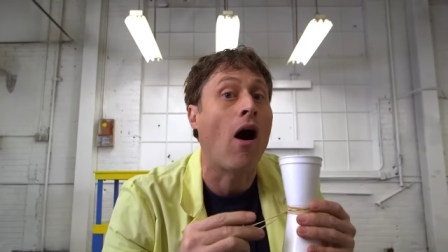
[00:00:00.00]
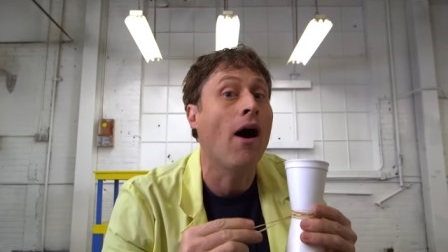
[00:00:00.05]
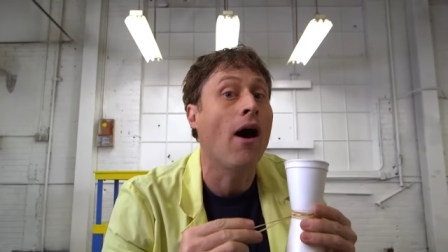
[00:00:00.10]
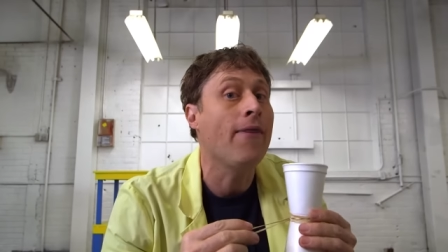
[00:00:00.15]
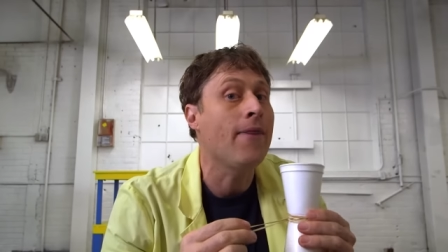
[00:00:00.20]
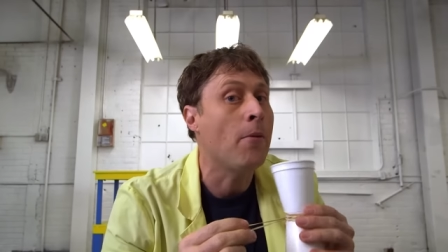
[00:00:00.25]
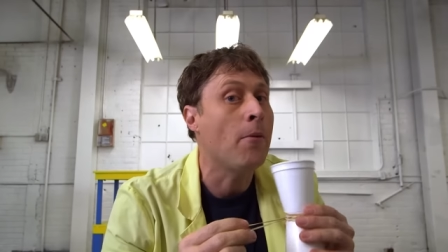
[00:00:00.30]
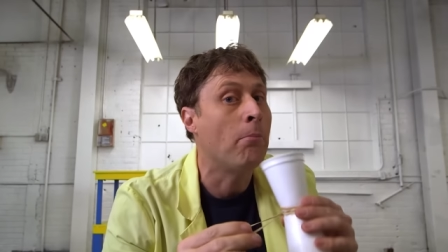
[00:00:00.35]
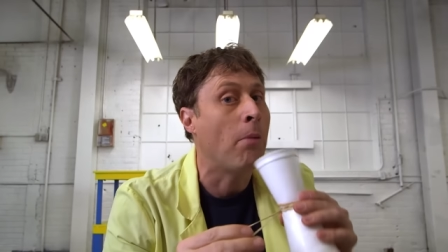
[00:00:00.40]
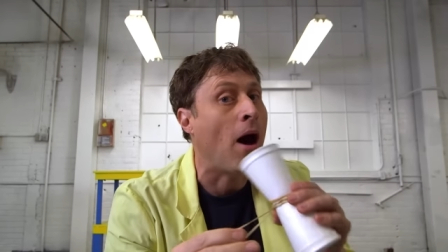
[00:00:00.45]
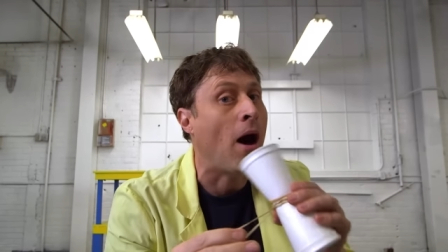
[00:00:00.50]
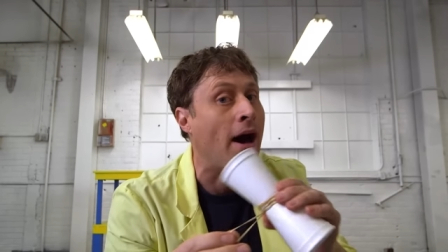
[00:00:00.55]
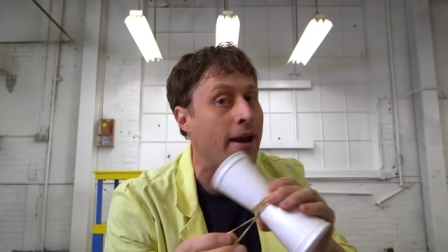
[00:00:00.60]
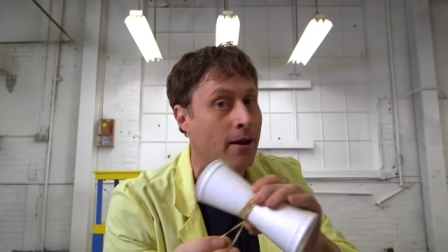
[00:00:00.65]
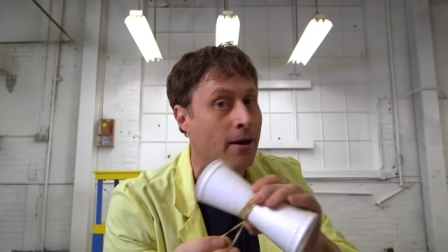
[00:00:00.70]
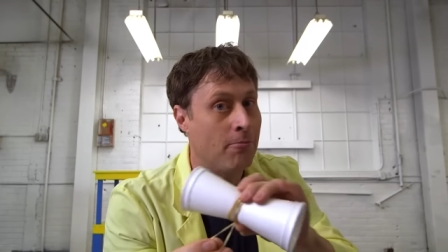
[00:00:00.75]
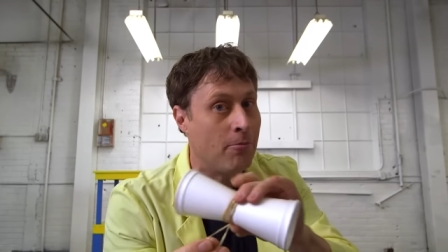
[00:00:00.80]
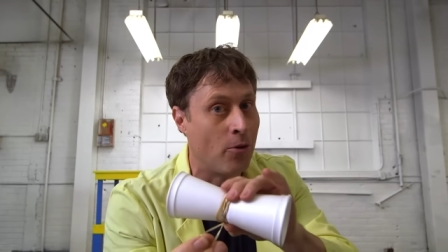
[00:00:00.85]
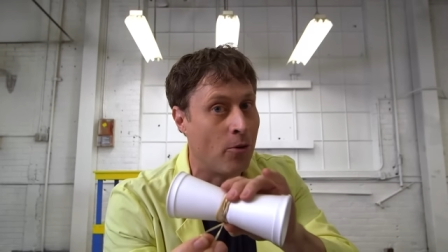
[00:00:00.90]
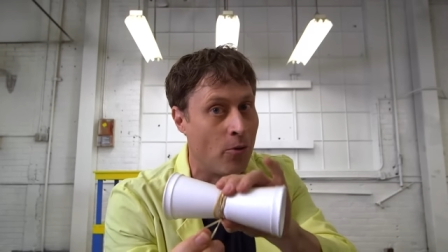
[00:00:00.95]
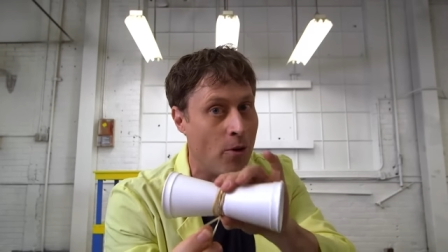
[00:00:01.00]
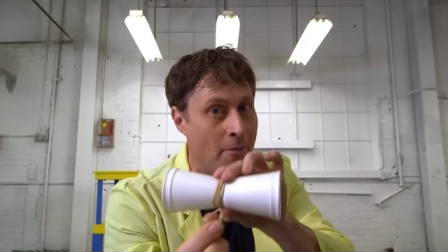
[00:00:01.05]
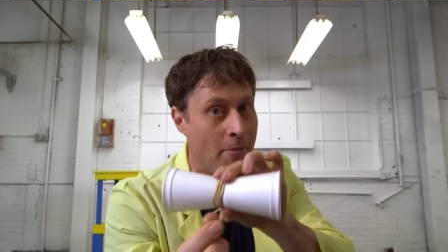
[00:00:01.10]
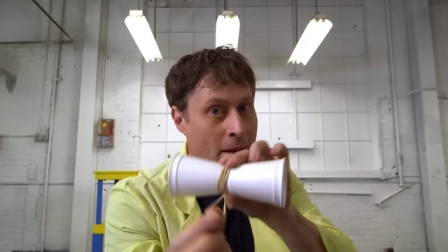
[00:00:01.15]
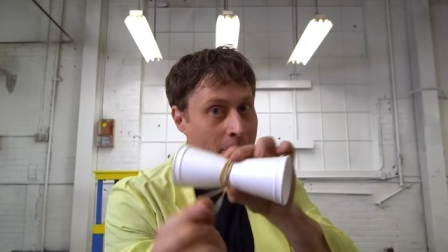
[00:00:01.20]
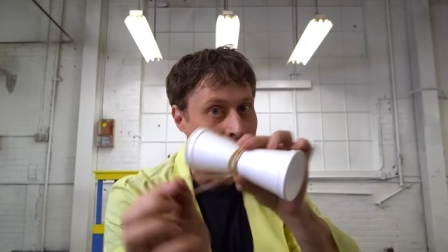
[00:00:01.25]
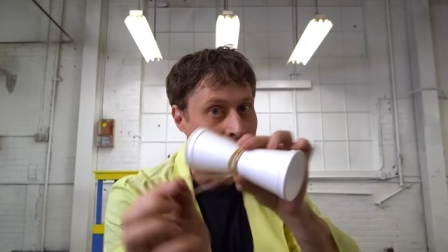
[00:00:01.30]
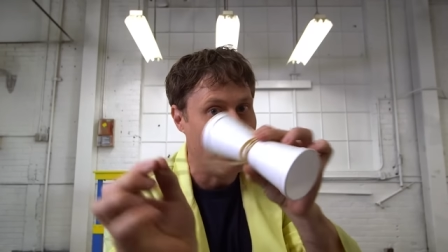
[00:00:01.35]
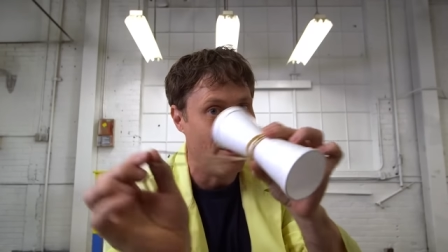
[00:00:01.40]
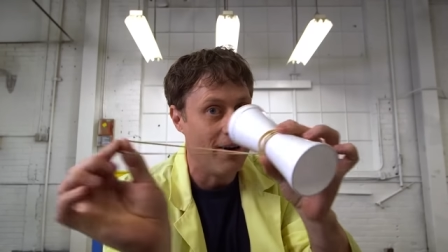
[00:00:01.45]
on the bottom,
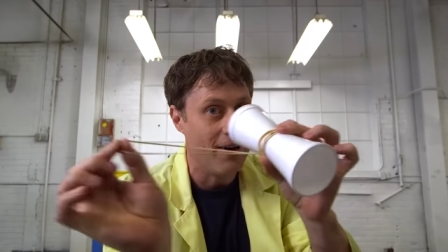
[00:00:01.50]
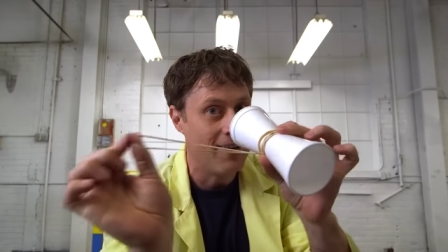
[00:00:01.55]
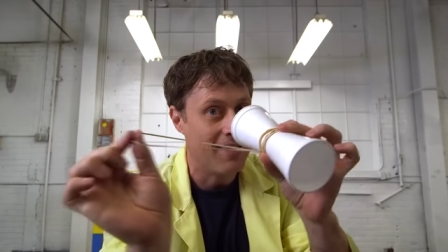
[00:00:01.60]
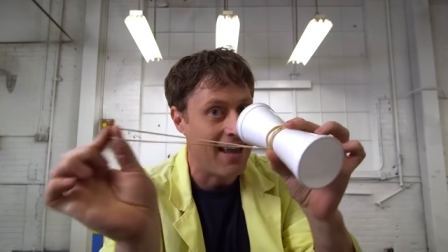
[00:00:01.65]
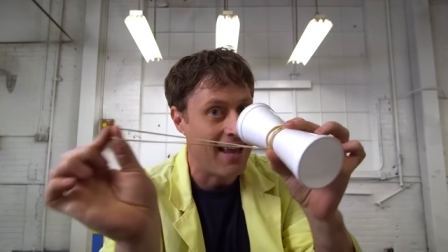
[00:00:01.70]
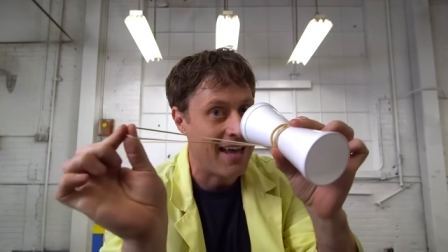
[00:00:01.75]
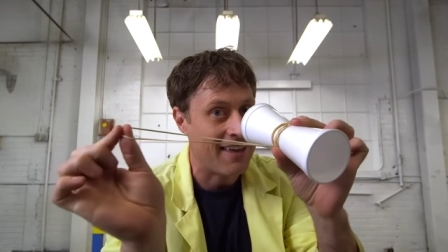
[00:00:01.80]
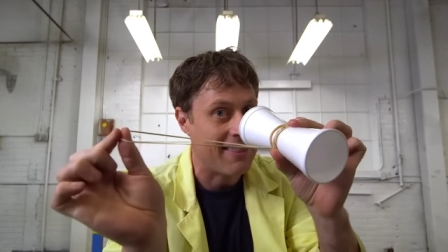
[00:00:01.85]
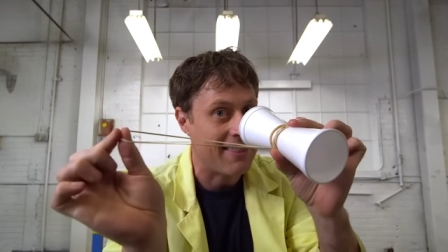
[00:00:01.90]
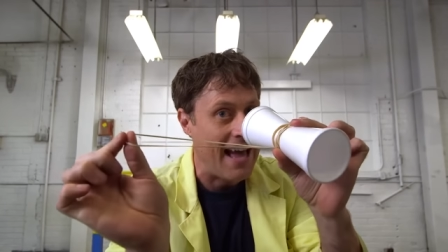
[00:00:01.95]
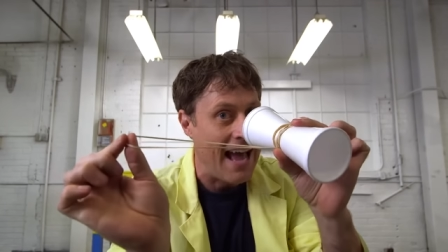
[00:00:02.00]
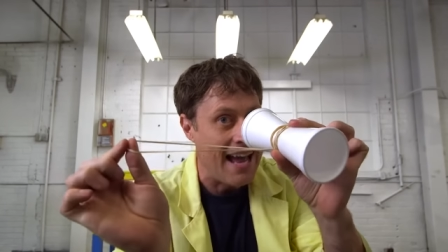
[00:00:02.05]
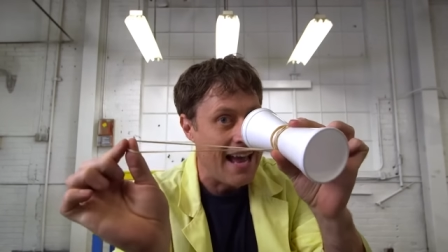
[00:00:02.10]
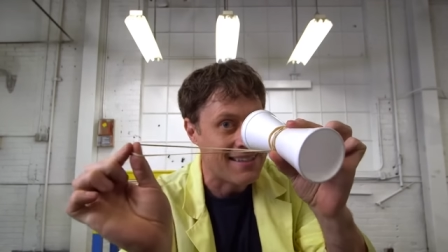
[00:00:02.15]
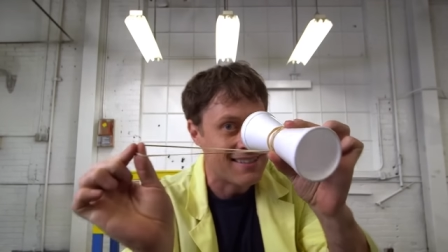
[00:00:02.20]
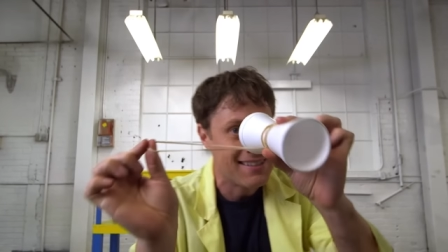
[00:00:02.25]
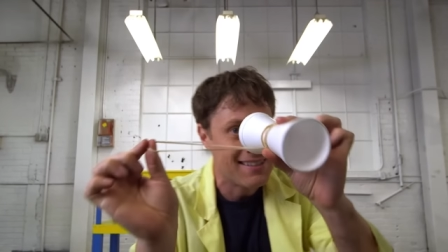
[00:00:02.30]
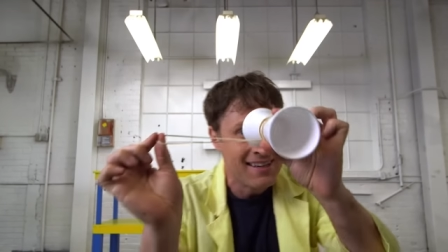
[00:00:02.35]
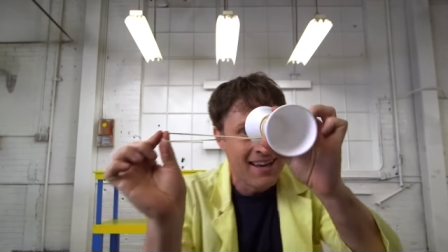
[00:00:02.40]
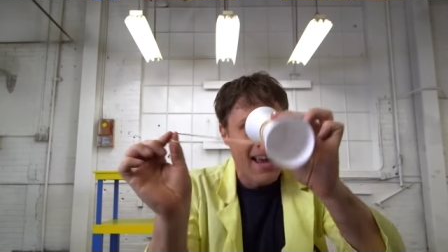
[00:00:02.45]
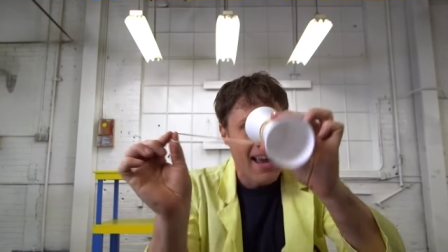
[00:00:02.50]
remember, like that.